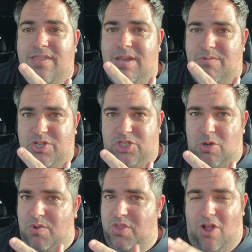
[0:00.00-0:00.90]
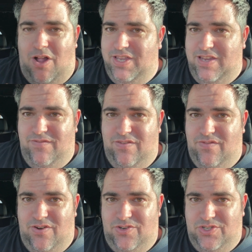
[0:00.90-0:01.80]
They were just showing the all EV
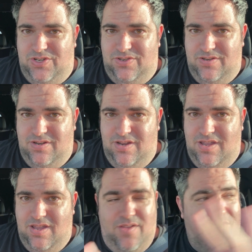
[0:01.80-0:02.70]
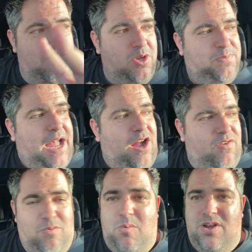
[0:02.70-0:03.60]
version of the most
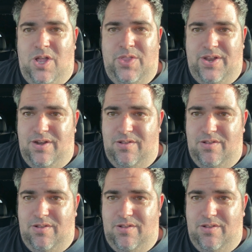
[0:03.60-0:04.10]
powerful one on there.